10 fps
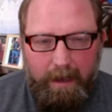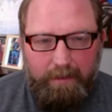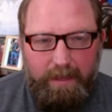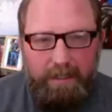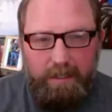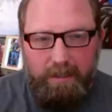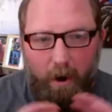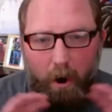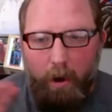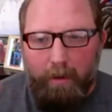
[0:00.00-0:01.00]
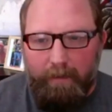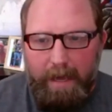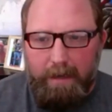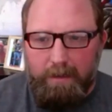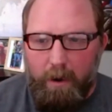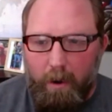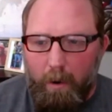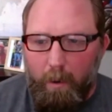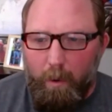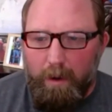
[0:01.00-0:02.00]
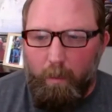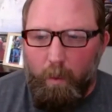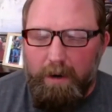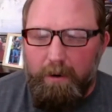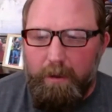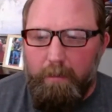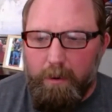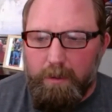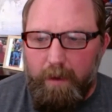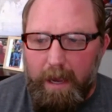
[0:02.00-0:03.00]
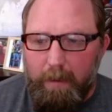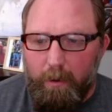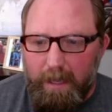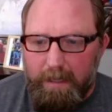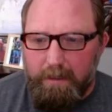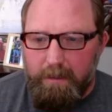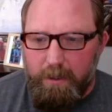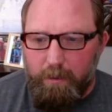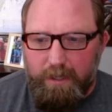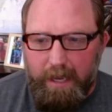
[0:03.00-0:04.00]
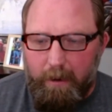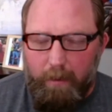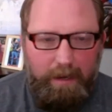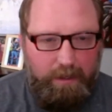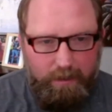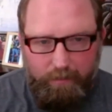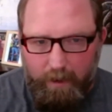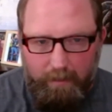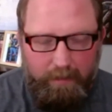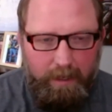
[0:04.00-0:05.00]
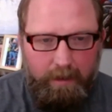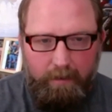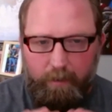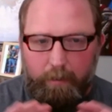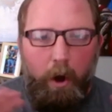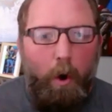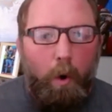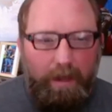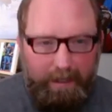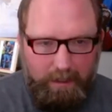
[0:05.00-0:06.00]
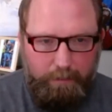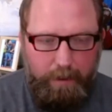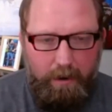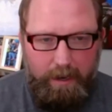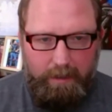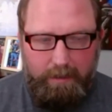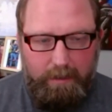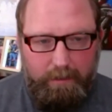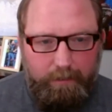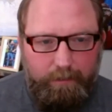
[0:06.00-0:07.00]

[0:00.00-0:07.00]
I think just all of that as a whole, what are the most valuable lessons you will take away just from the whole experience?